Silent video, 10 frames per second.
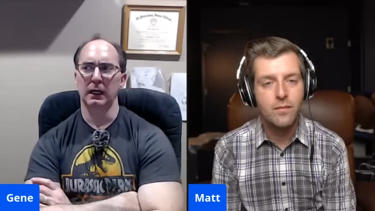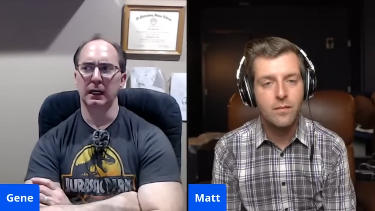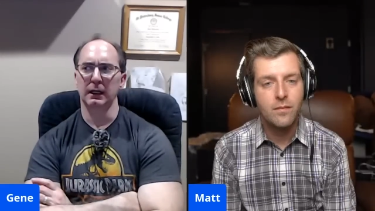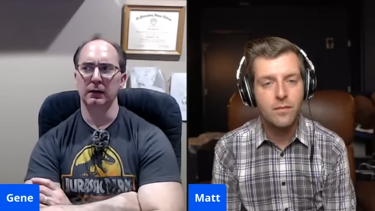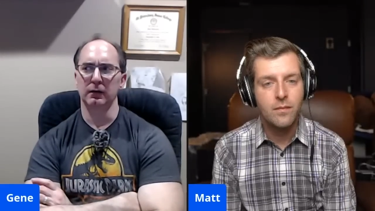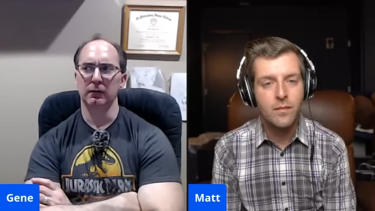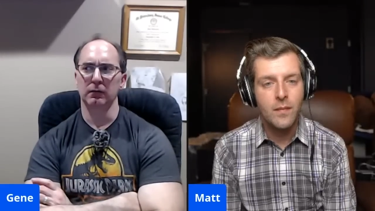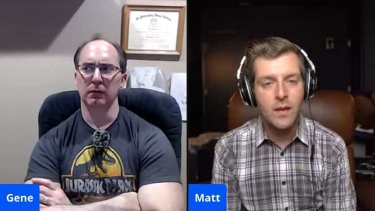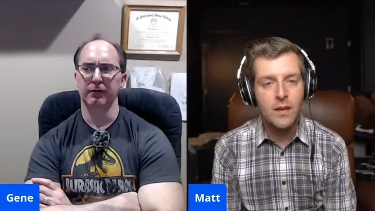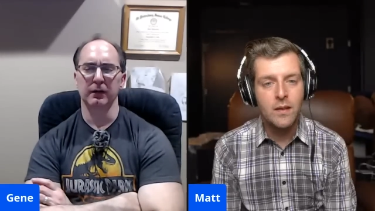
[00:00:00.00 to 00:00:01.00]
Speaker 1: a
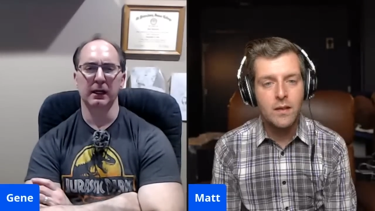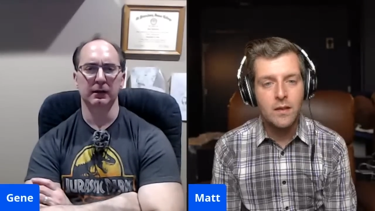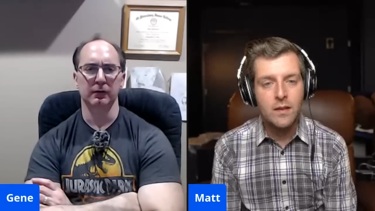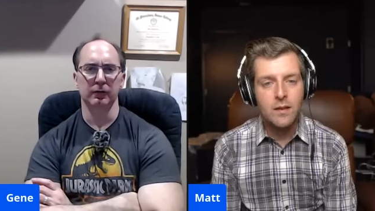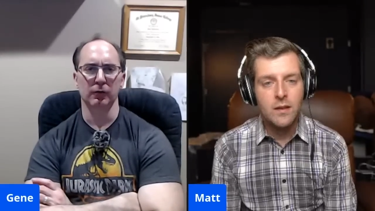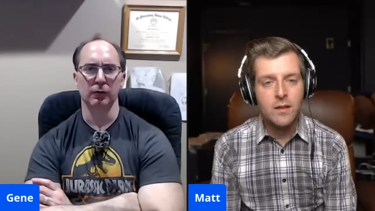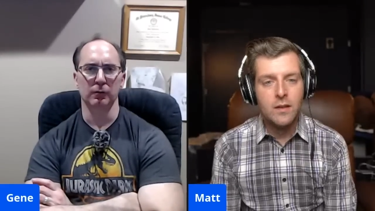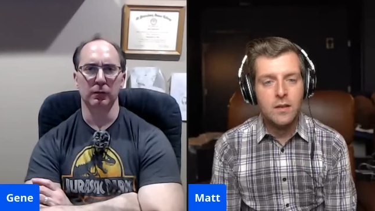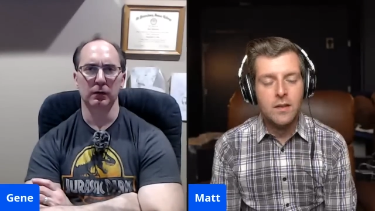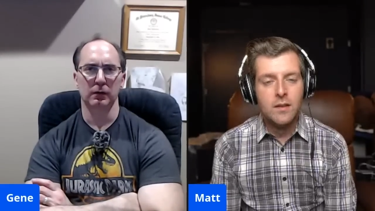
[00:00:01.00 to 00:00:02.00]
reflective
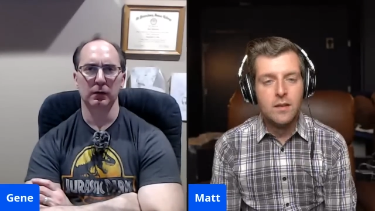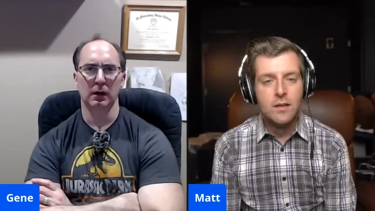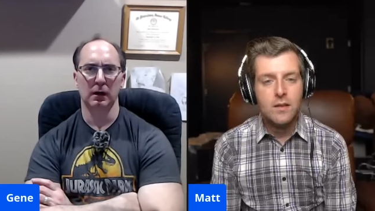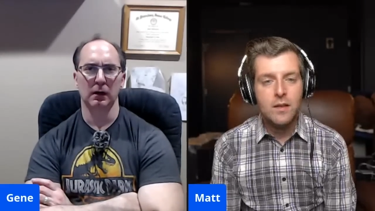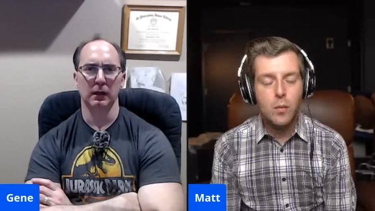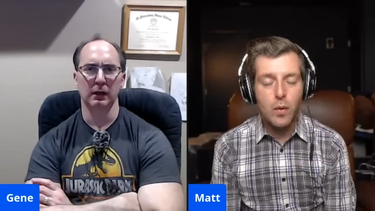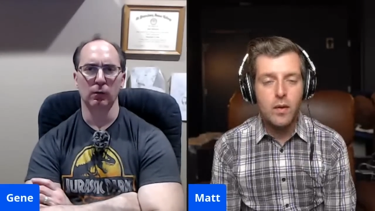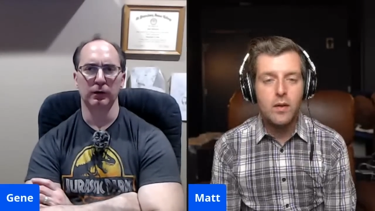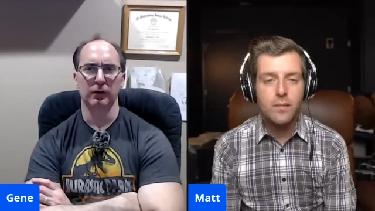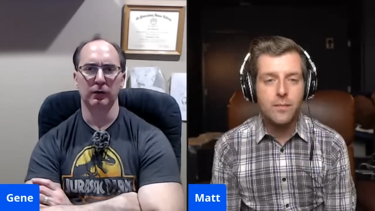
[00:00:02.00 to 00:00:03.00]
room? Uh, well,
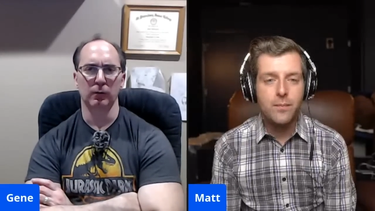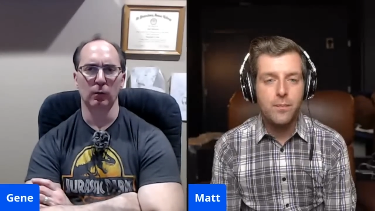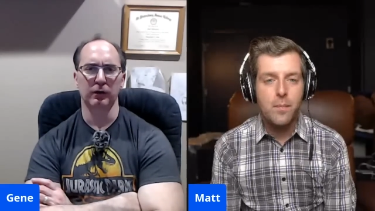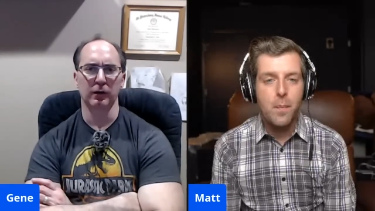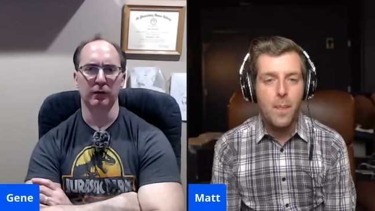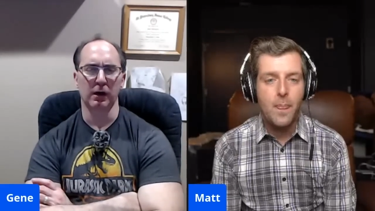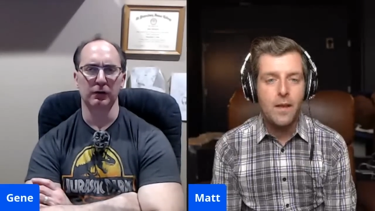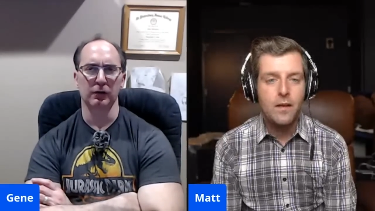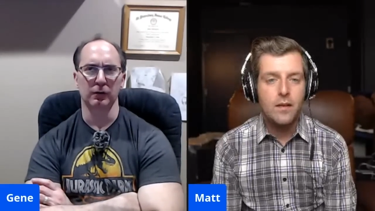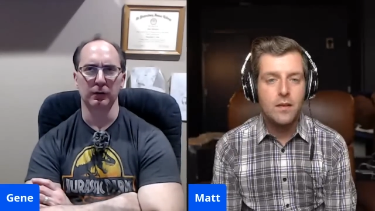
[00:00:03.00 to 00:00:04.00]
like what's what's the
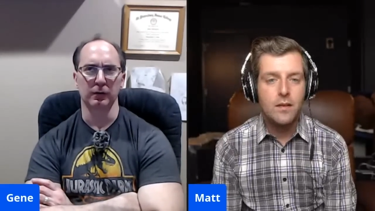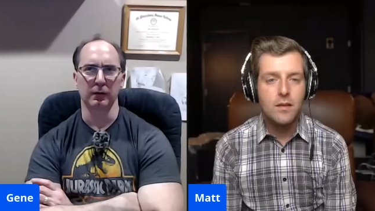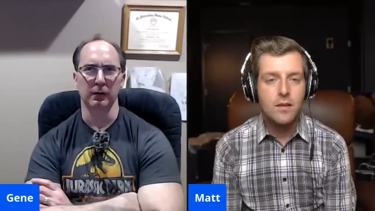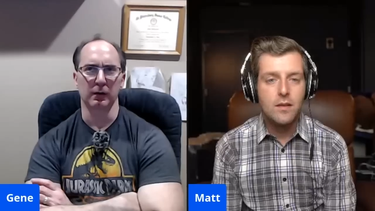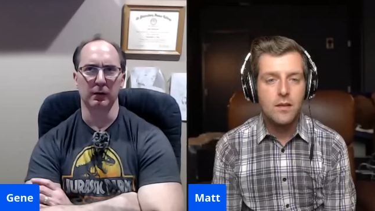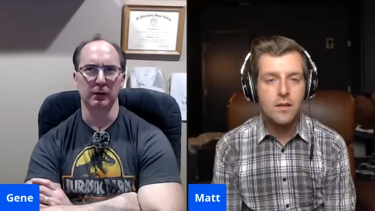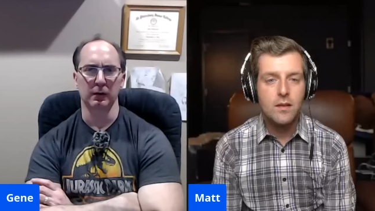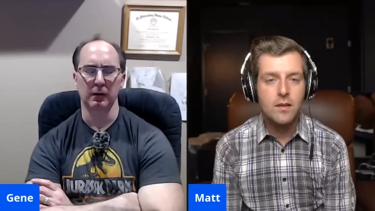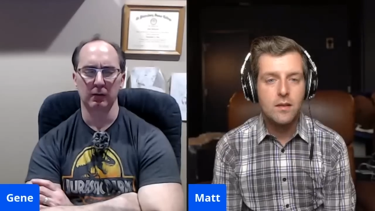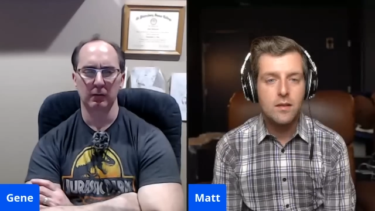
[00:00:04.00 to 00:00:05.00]
threshold uh,
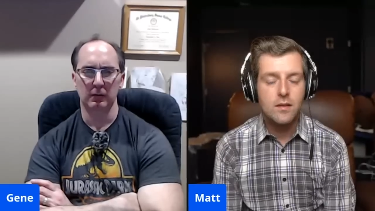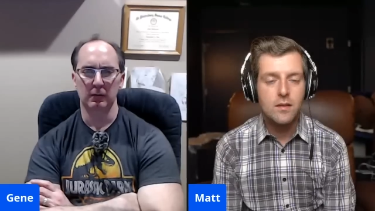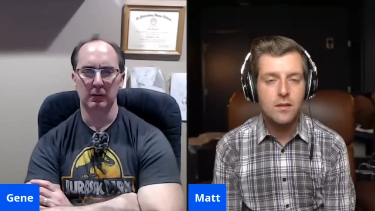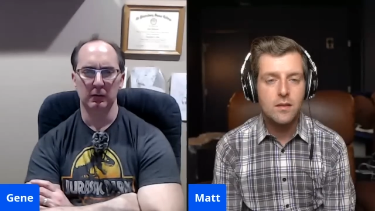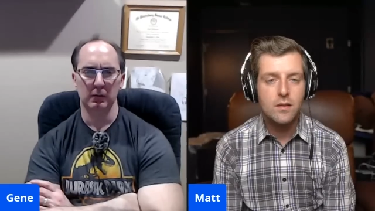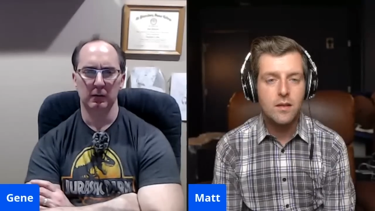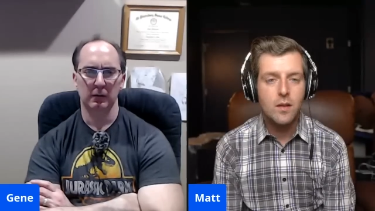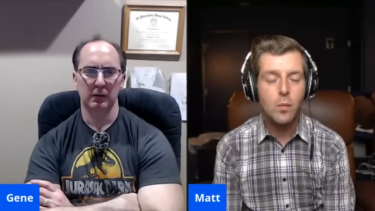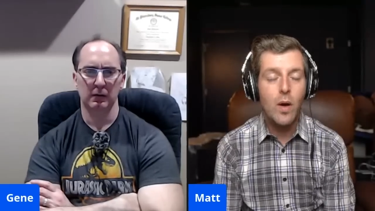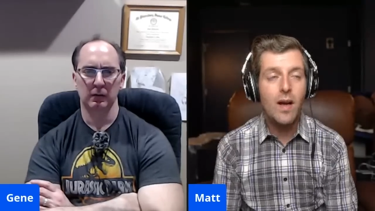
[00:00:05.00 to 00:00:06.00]
on
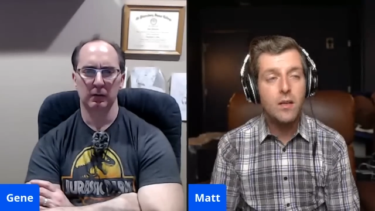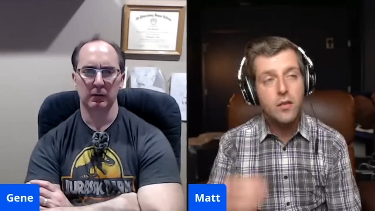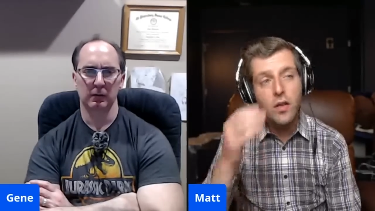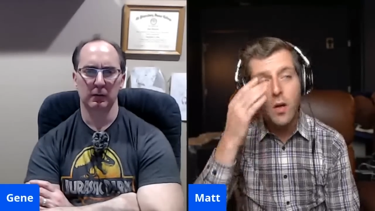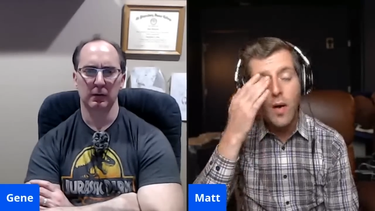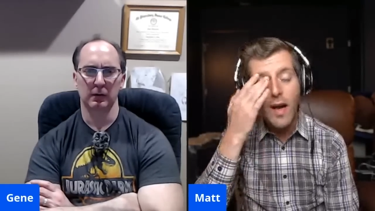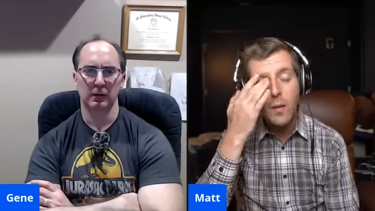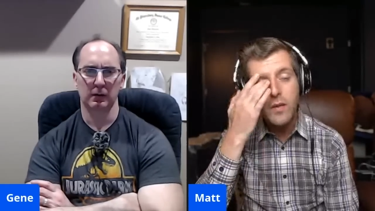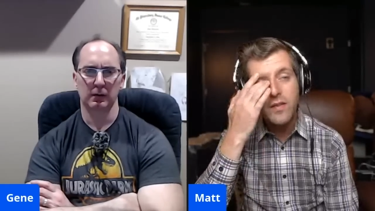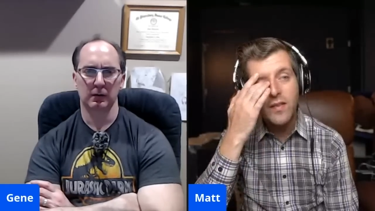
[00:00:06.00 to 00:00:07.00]
Speaker 2: well, so I
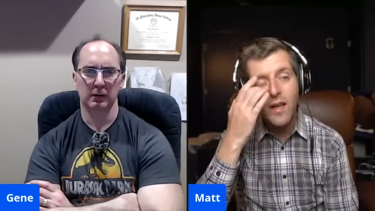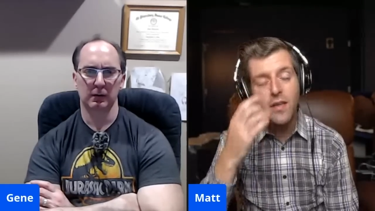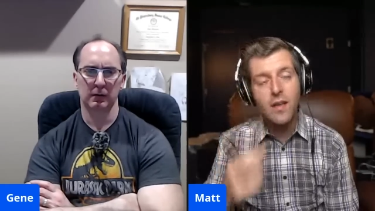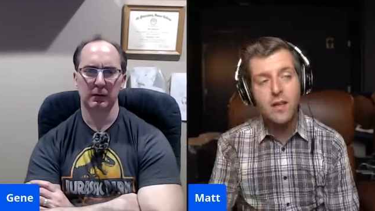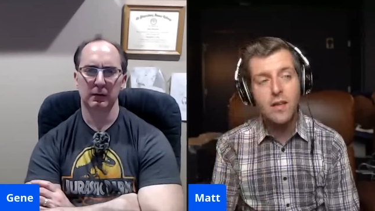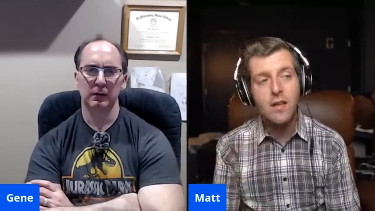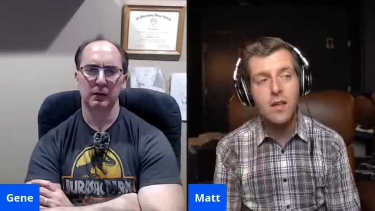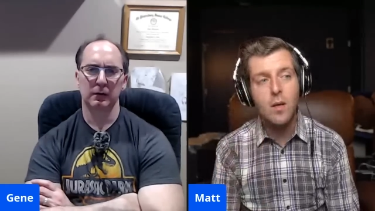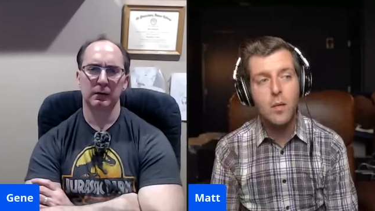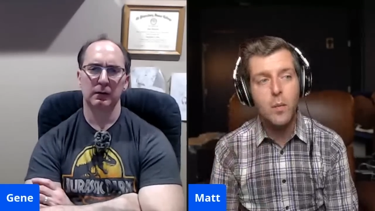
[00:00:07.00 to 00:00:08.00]
would say that, you
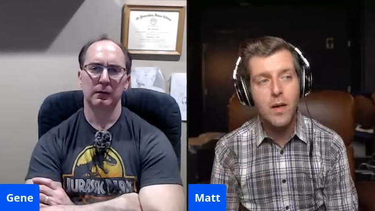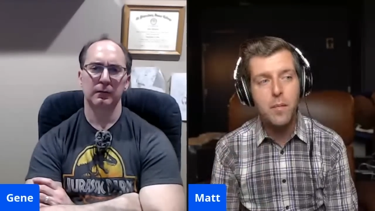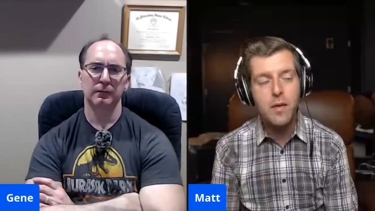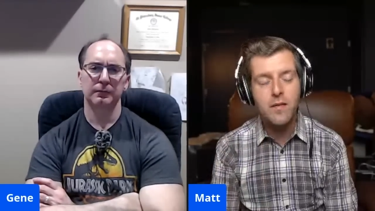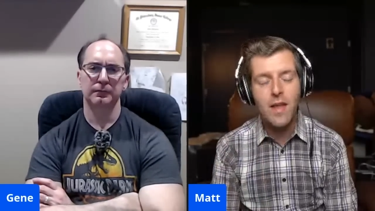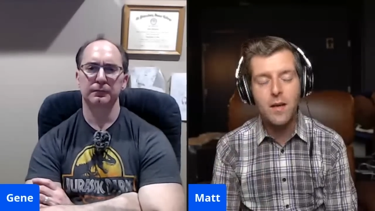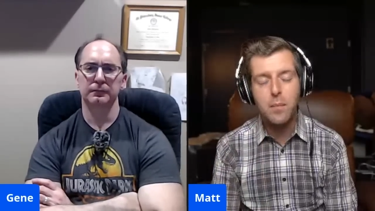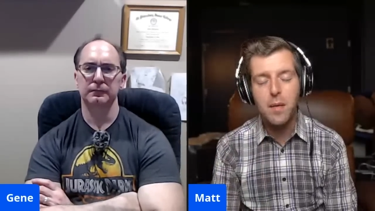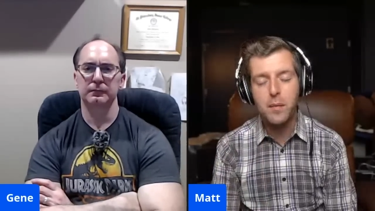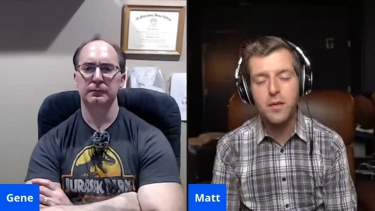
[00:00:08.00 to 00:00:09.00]
know, we have to then
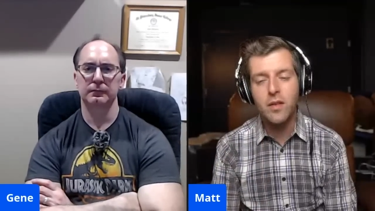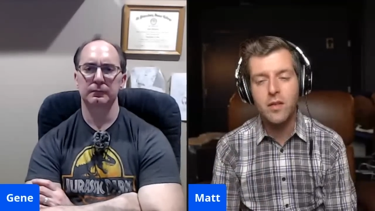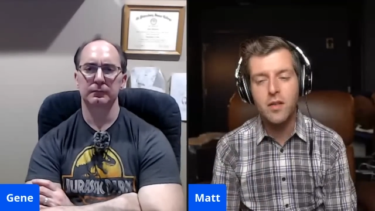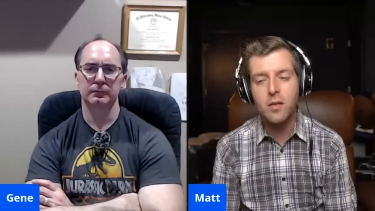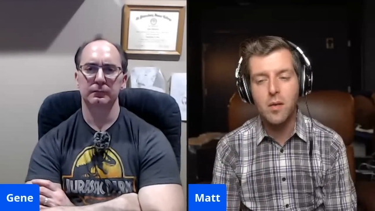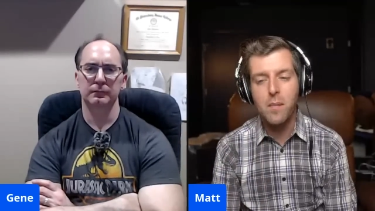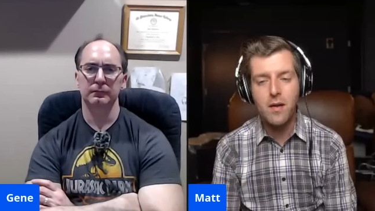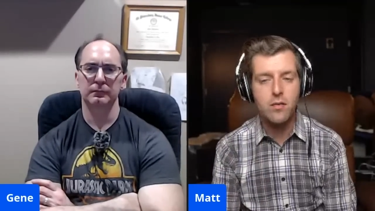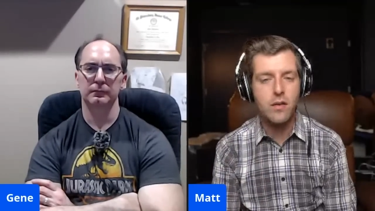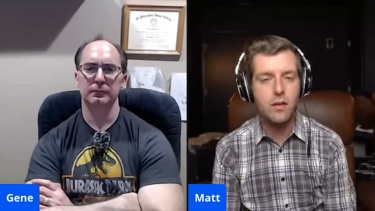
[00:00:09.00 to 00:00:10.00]
probably start to use a
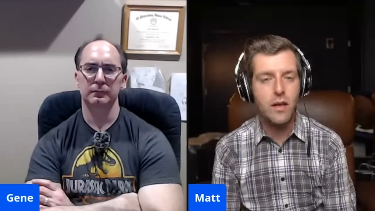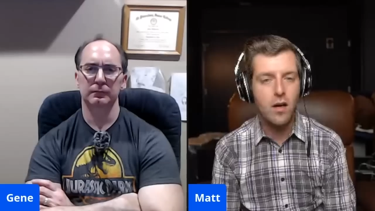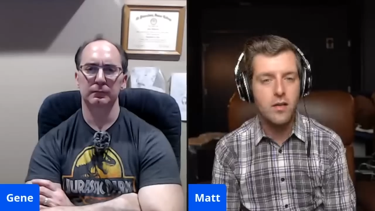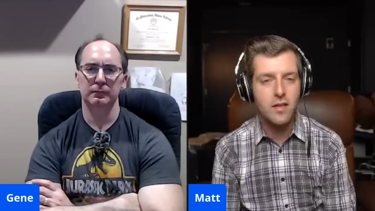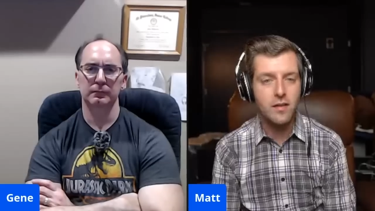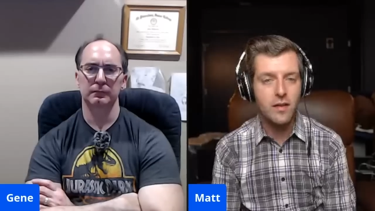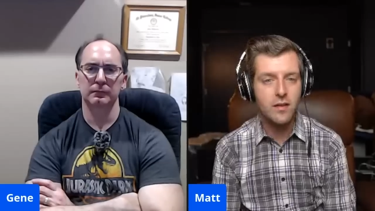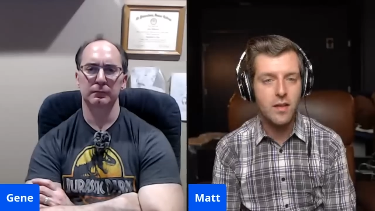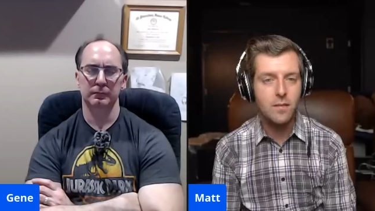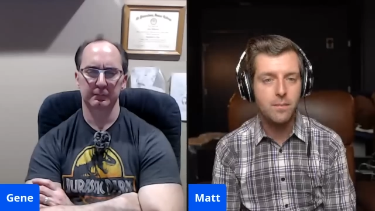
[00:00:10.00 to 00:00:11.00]
metric like
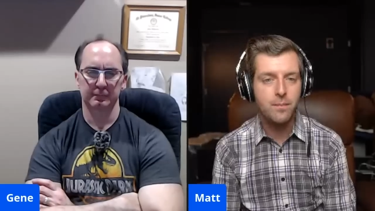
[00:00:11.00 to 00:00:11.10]
RT60.